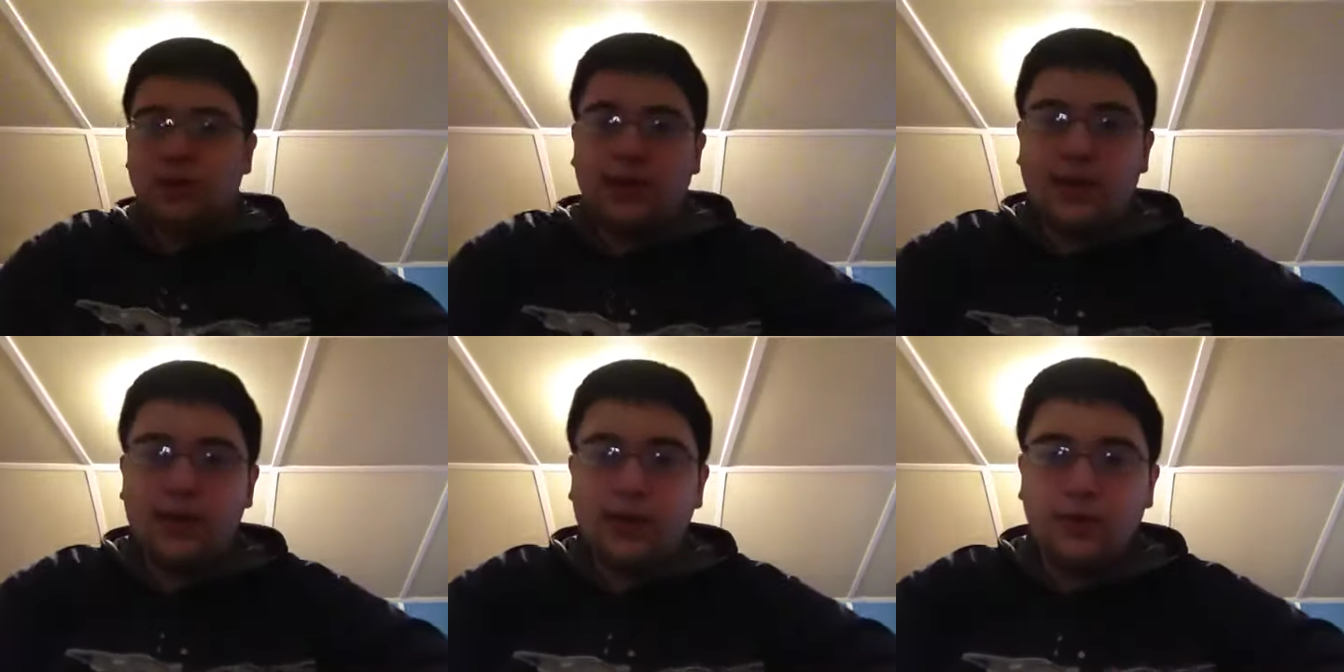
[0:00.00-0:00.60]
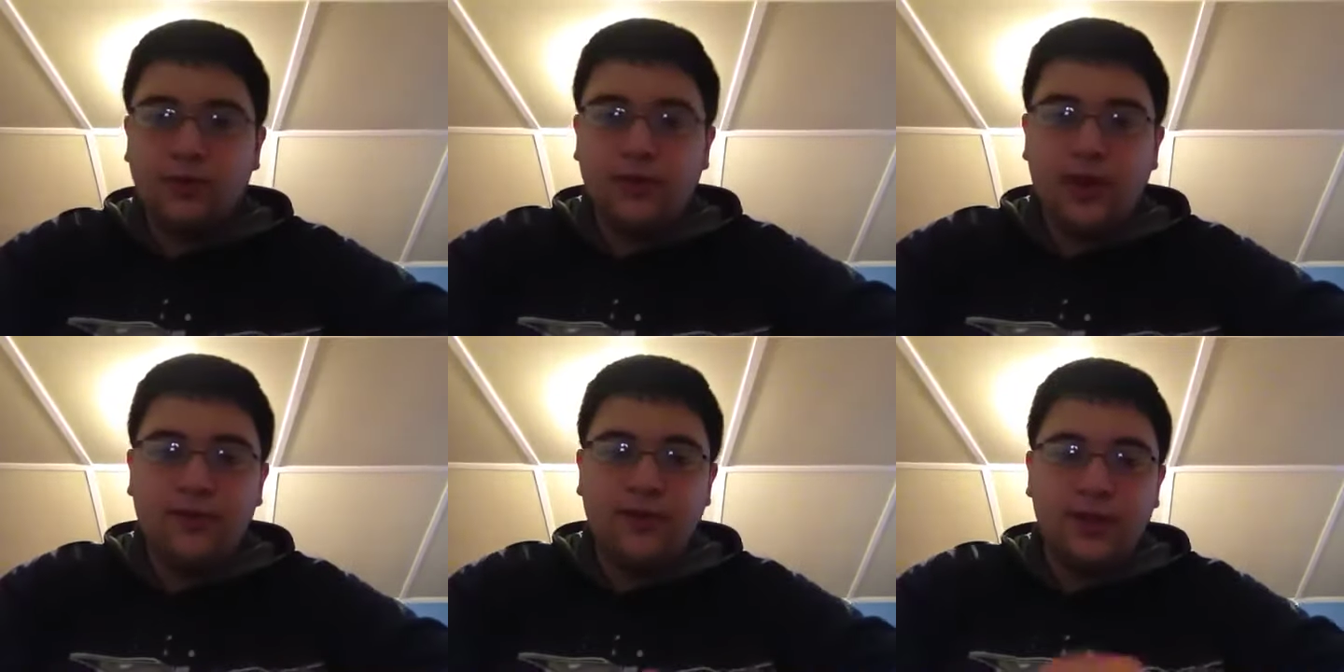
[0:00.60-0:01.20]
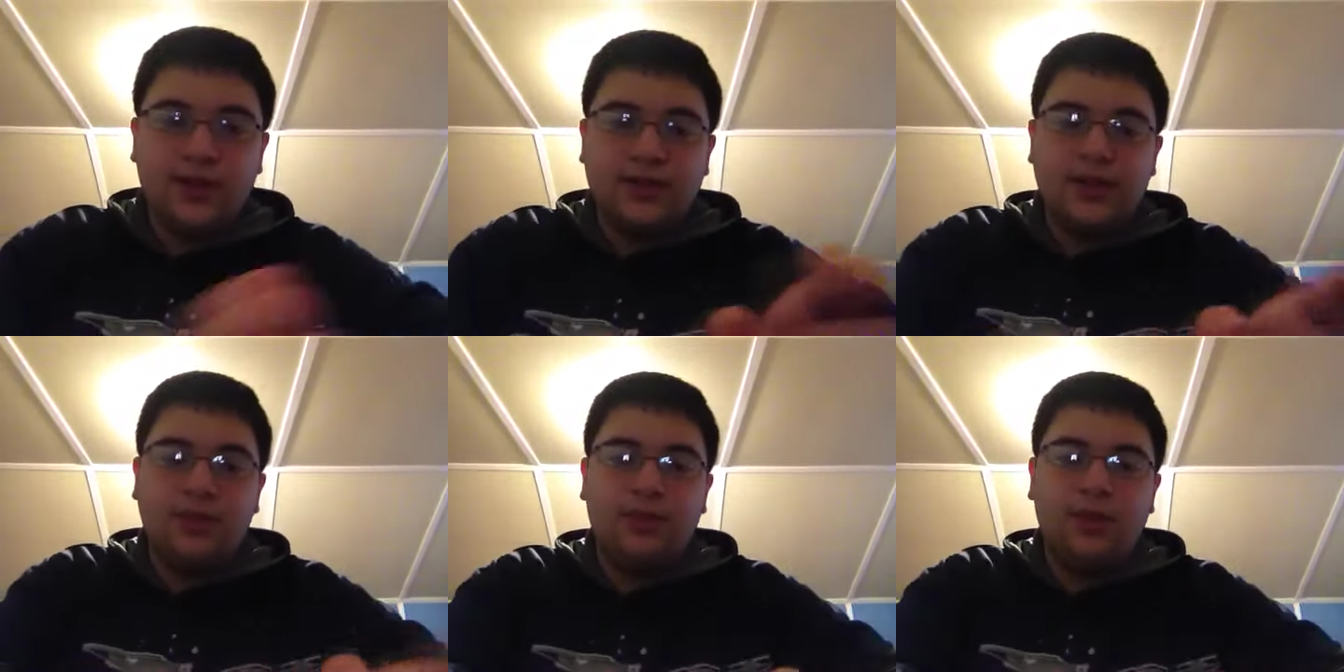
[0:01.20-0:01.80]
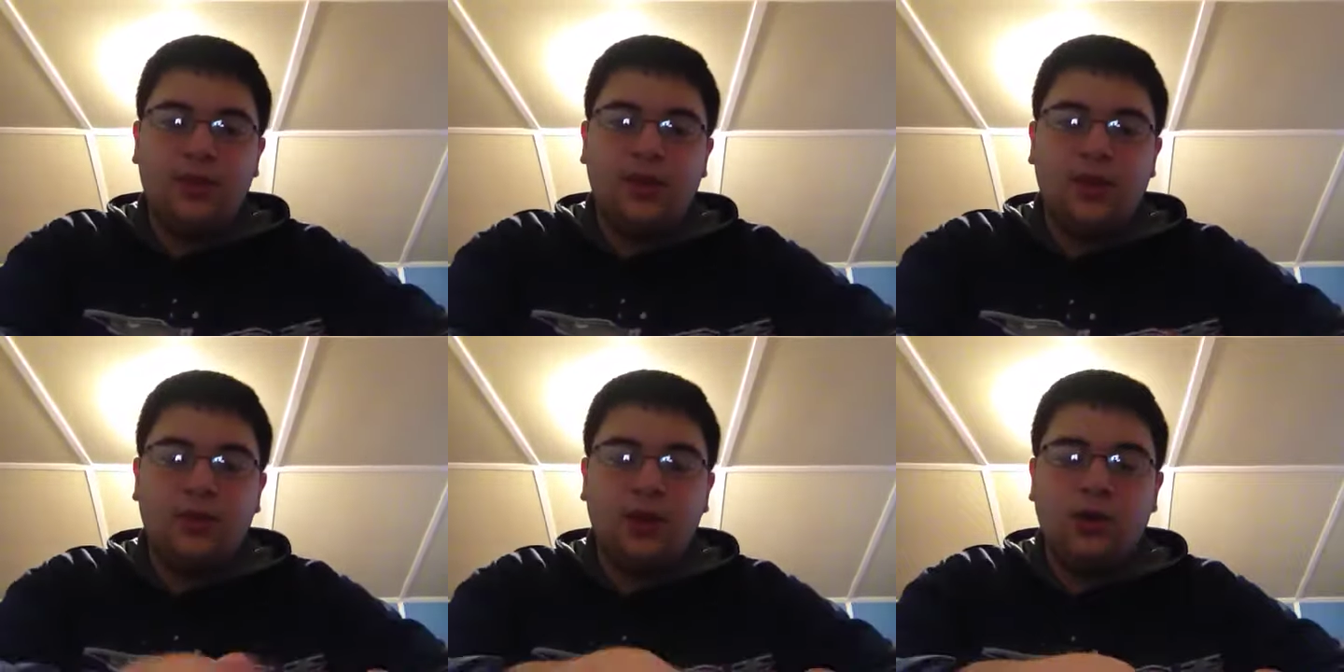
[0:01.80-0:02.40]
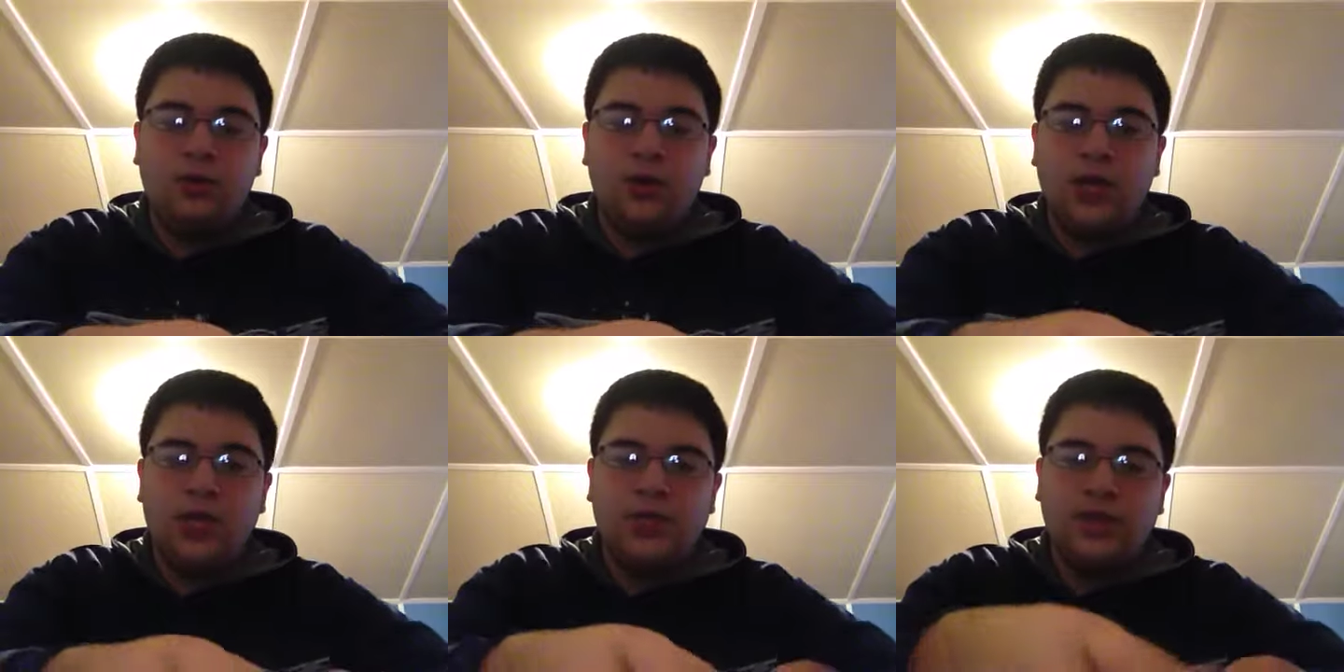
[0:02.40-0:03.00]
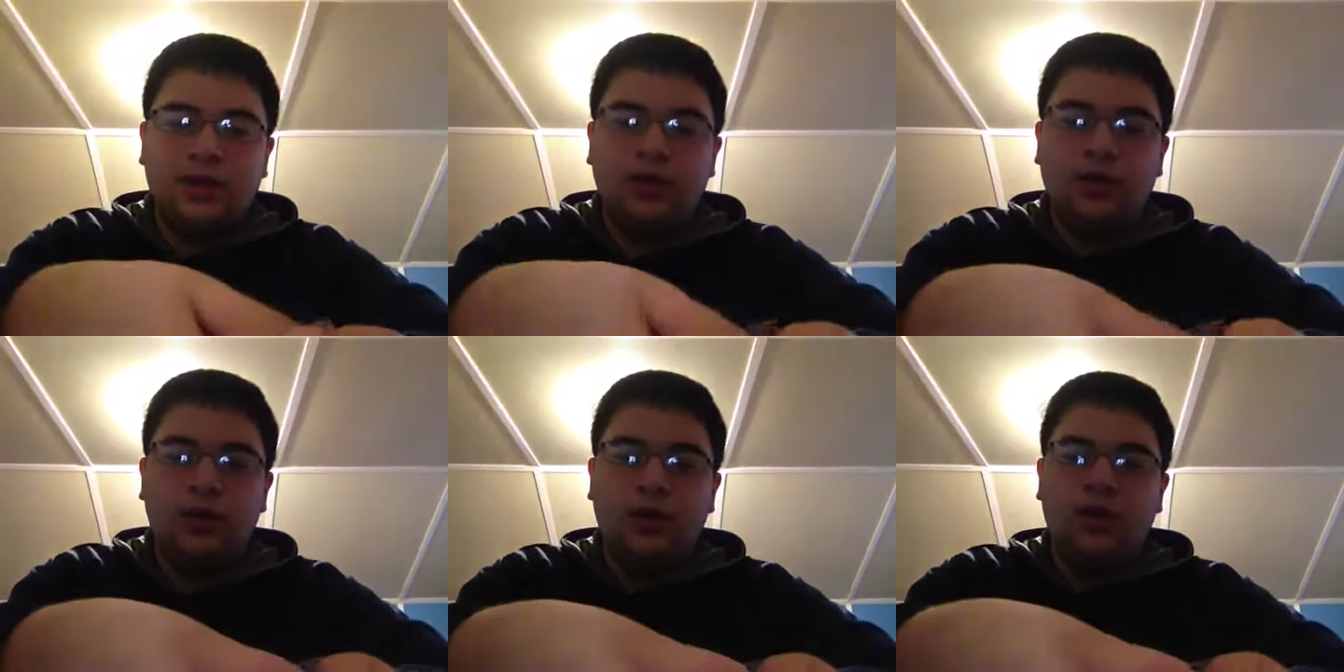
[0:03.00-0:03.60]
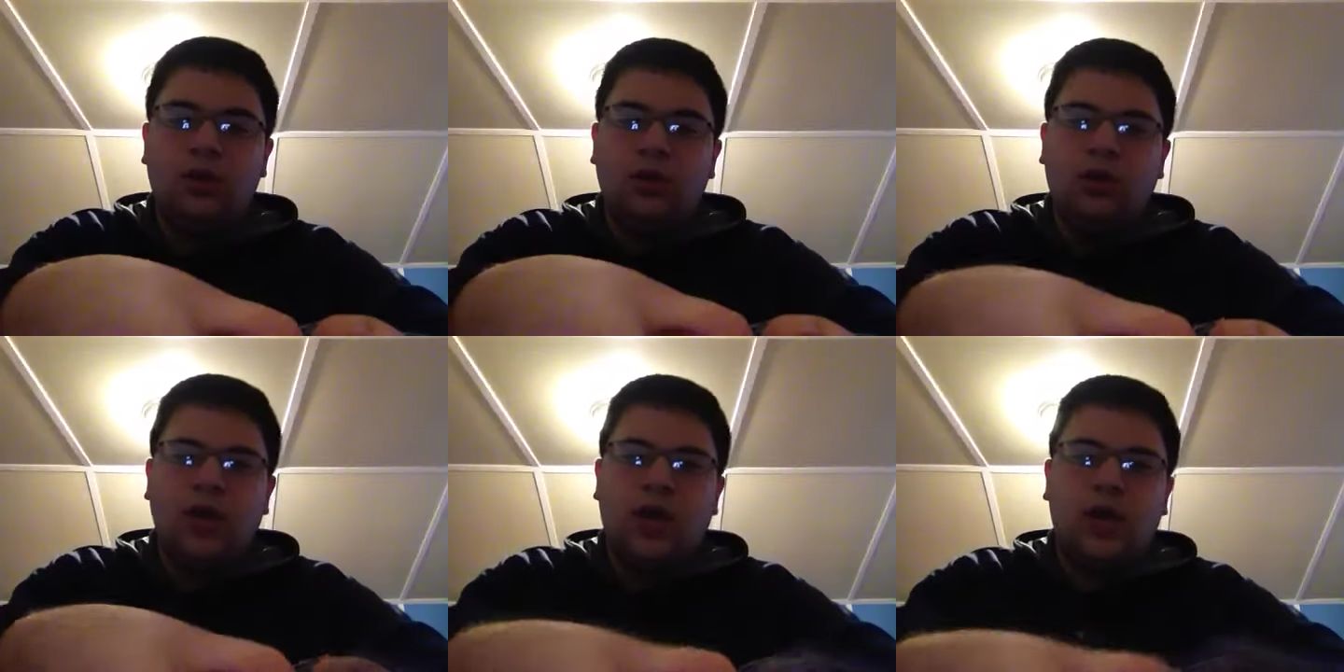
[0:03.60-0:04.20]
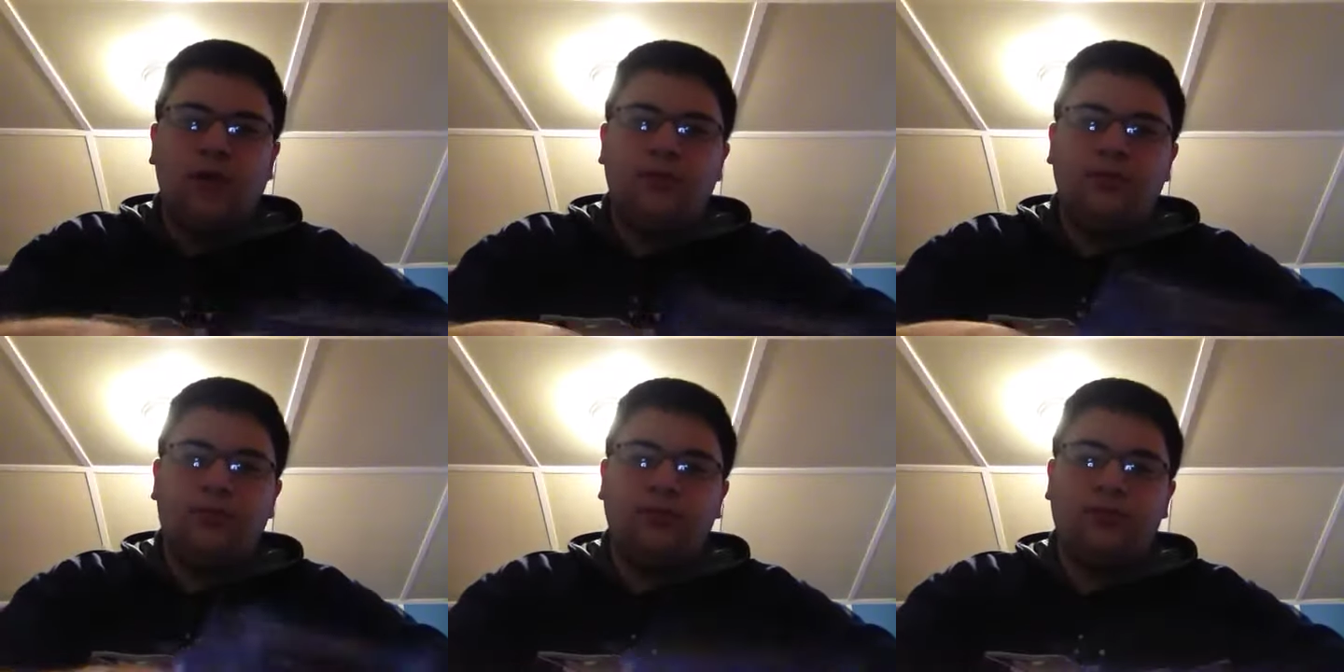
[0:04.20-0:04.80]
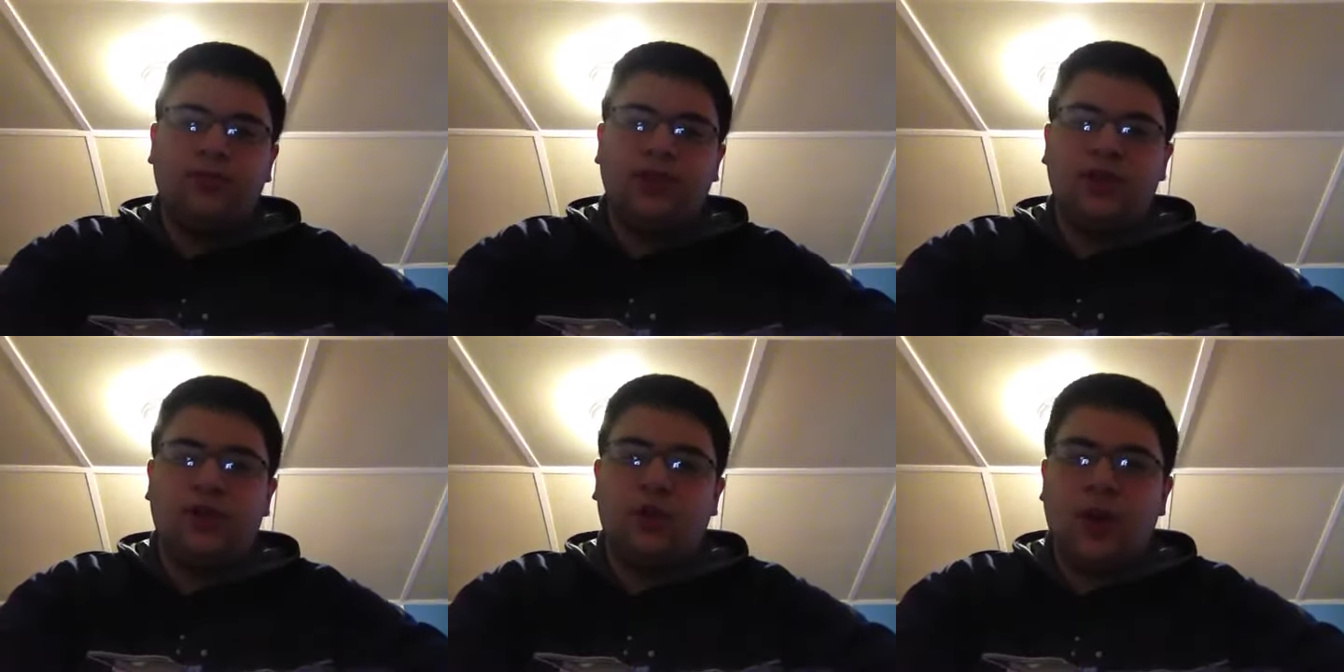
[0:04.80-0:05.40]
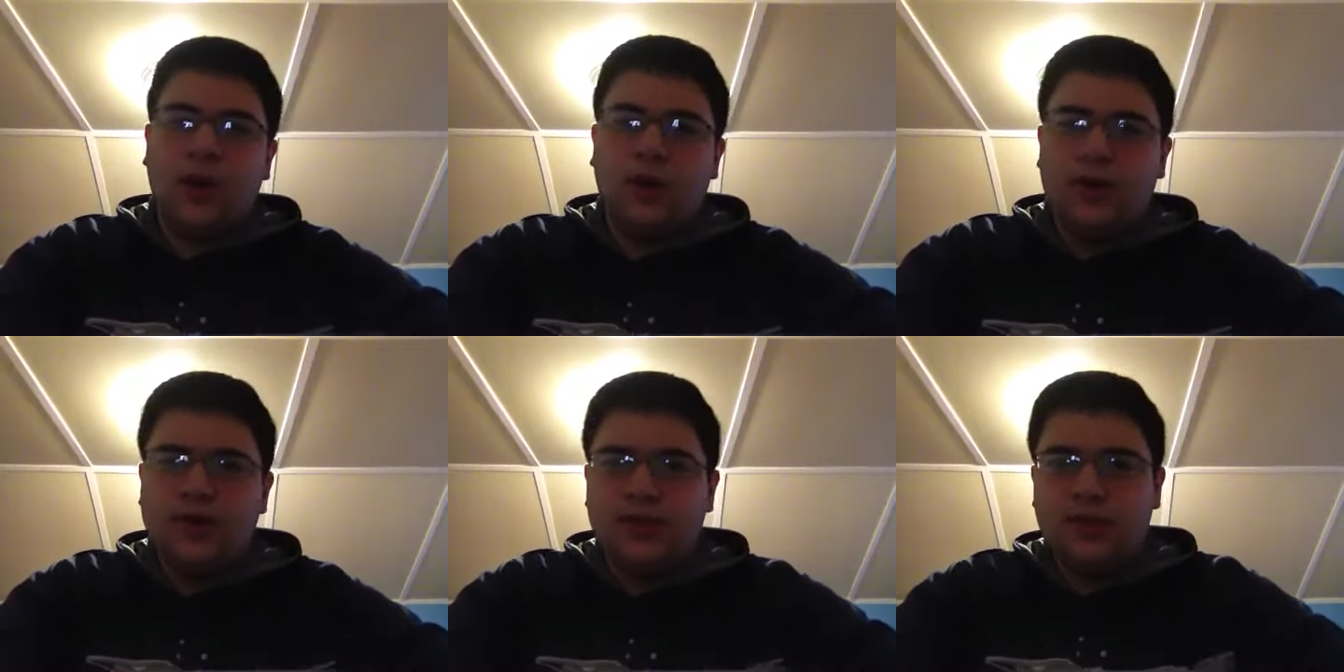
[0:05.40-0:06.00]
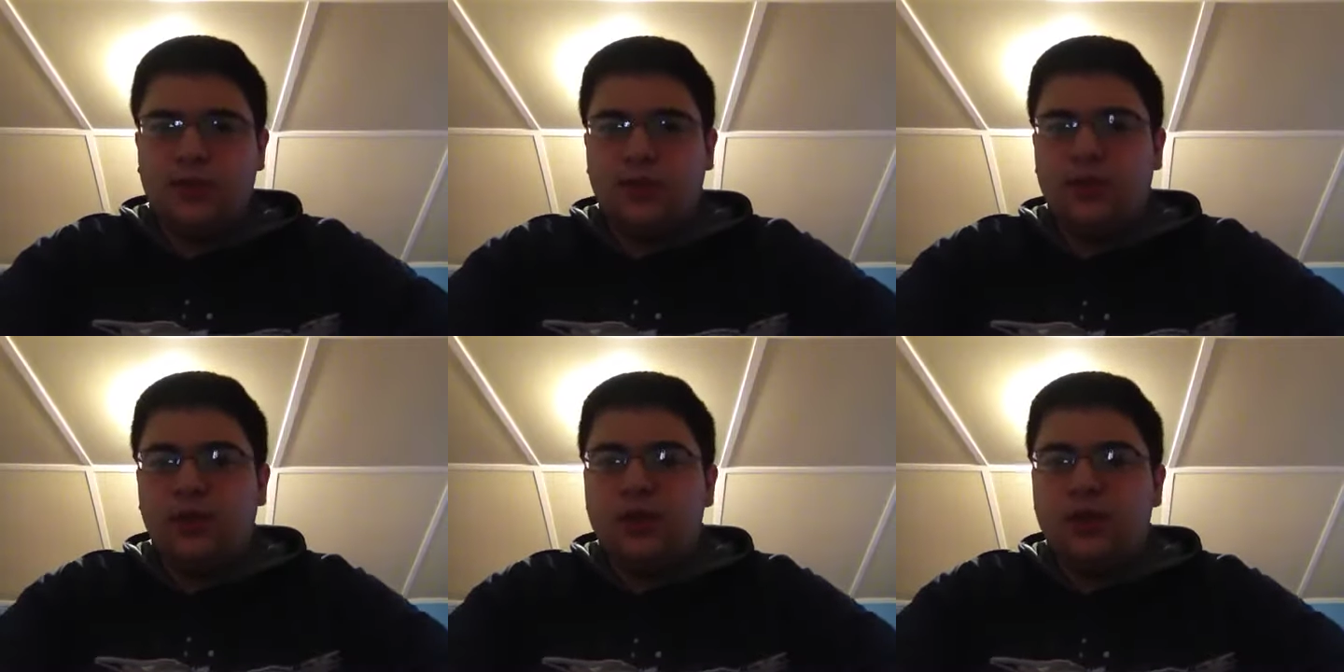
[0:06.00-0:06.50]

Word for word: Probably not moving a lot of it except the Eduardo Nunez and uh, I think the Cueto I said maybe.